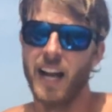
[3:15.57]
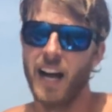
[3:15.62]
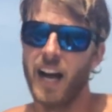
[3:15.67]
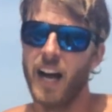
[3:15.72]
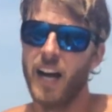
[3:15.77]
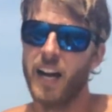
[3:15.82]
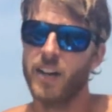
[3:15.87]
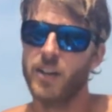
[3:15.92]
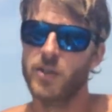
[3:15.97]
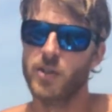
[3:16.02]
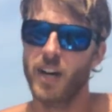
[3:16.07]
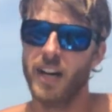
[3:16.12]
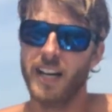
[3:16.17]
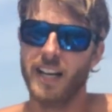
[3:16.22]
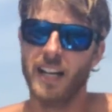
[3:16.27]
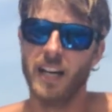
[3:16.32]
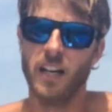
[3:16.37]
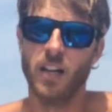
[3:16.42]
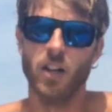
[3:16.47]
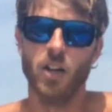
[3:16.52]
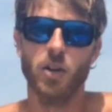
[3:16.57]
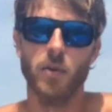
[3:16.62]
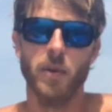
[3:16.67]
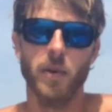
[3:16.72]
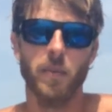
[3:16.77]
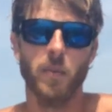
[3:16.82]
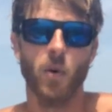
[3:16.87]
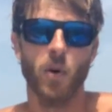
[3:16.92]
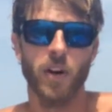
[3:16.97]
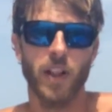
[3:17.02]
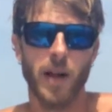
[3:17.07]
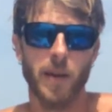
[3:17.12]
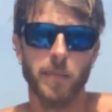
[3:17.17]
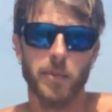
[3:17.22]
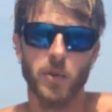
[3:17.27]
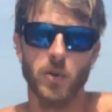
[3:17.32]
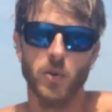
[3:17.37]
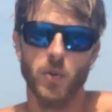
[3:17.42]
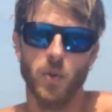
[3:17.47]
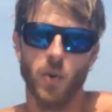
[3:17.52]
to try and get a little bit more of
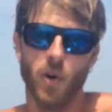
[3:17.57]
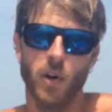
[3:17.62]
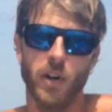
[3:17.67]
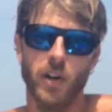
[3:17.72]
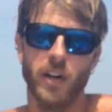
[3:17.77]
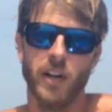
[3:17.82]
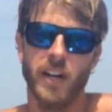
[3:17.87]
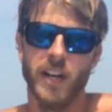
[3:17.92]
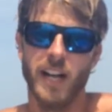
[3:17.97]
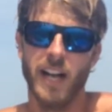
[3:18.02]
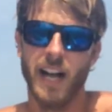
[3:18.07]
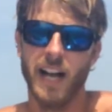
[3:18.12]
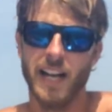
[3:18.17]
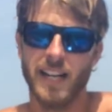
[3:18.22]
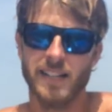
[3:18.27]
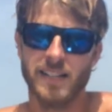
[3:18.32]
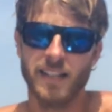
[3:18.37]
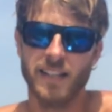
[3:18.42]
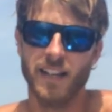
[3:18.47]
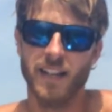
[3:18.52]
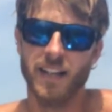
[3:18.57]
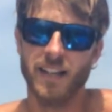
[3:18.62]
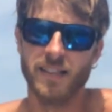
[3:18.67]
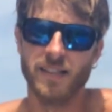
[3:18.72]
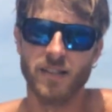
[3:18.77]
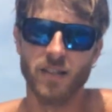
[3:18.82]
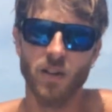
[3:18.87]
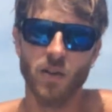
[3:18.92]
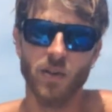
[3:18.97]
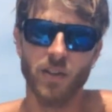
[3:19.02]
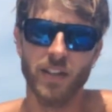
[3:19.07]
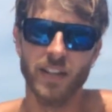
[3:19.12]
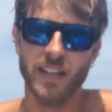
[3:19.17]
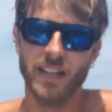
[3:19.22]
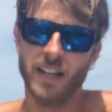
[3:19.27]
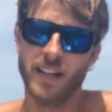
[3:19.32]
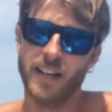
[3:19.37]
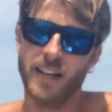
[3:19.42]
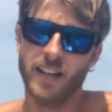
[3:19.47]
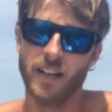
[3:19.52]
that blue water as it slowly